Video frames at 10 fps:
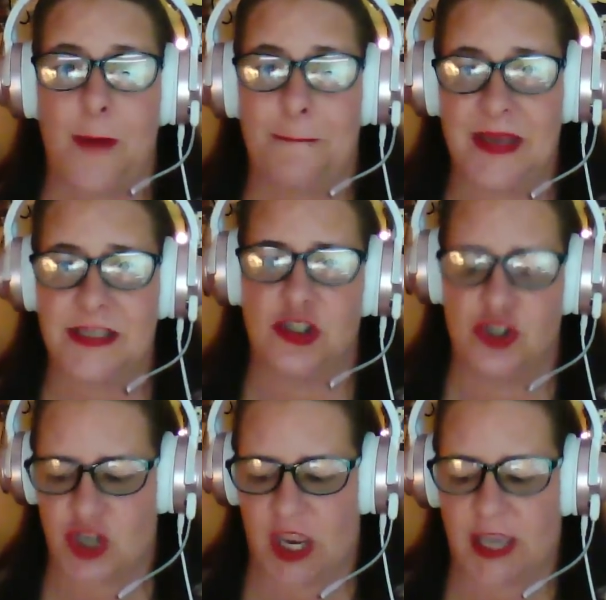Miss
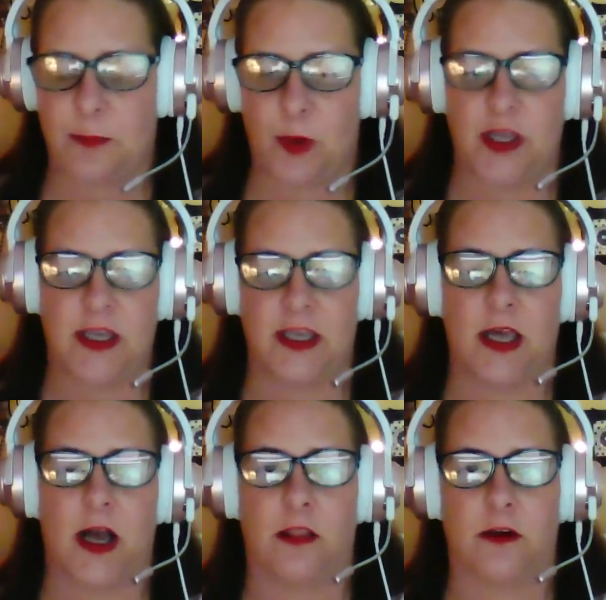Jade put it in
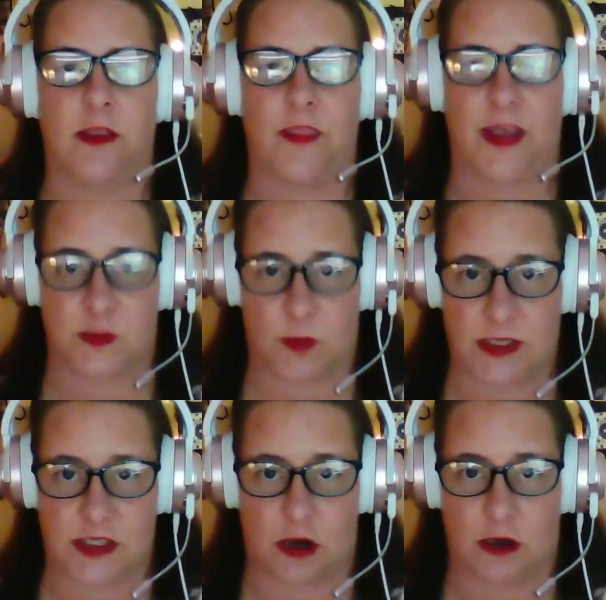color, and that's when I
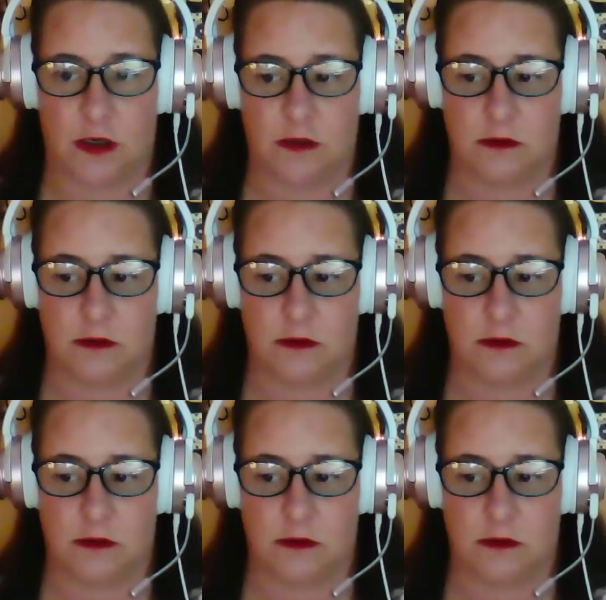saw her.